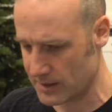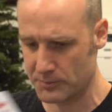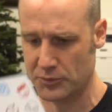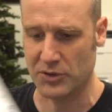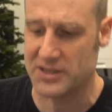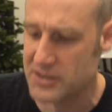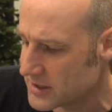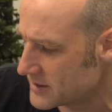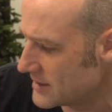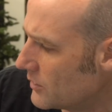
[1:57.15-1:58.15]
prints, you
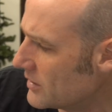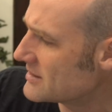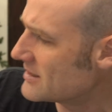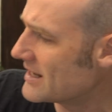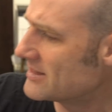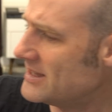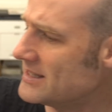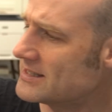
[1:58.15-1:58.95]
can see ones like this